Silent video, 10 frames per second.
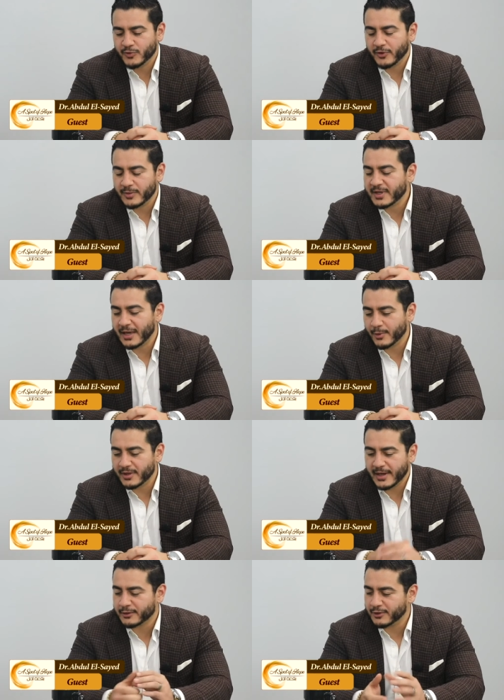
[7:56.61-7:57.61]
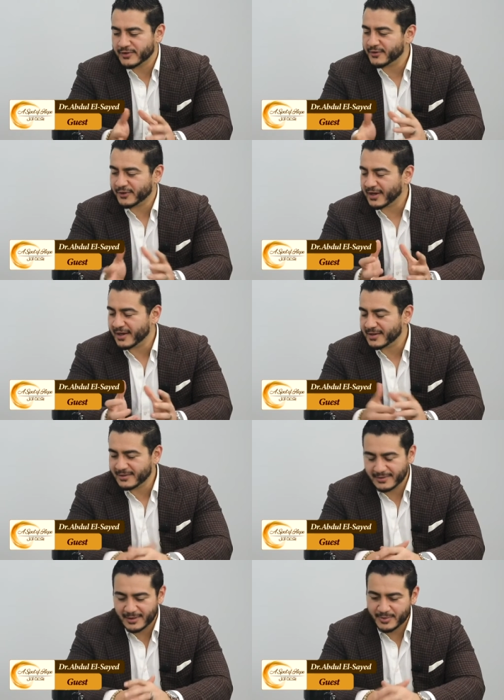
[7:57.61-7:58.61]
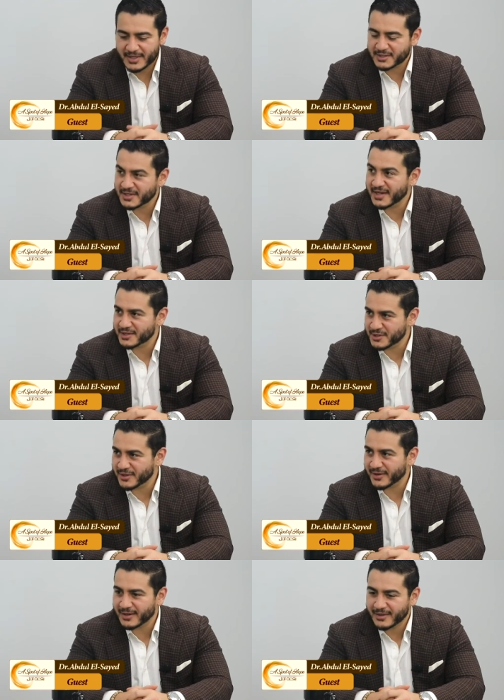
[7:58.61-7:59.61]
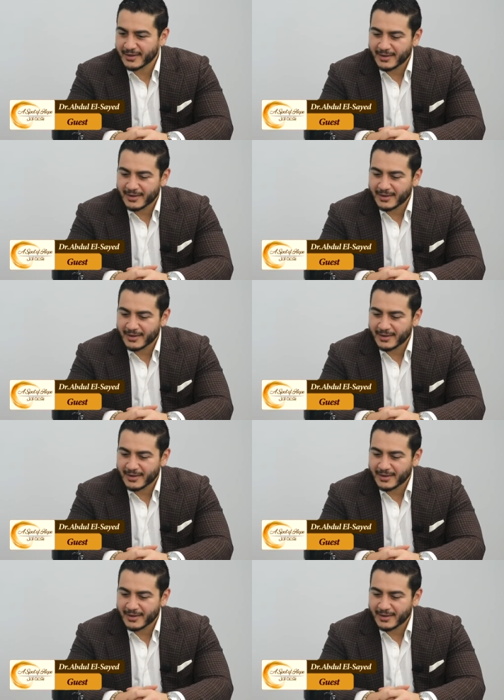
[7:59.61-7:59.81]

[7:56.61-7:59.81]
So he became a doctor of a different kind. He did a PhD in engineering.